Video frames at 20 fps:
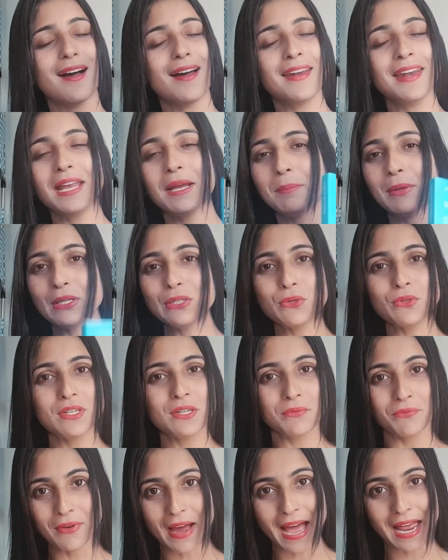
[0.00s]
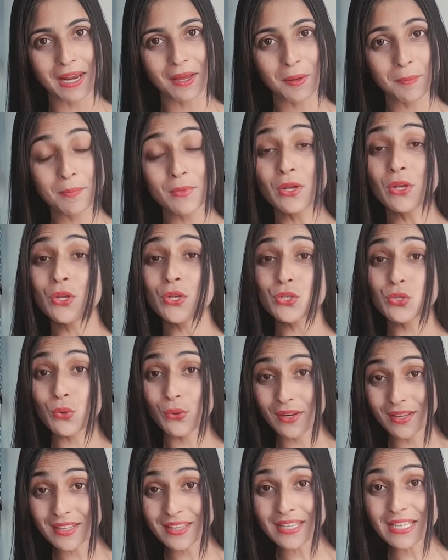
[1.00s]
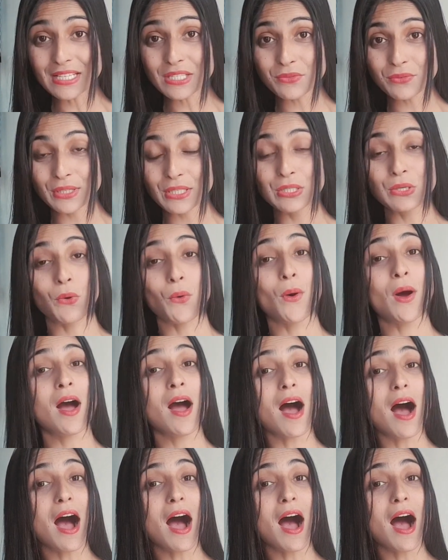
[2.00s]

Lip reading: unable to develop, so in this video,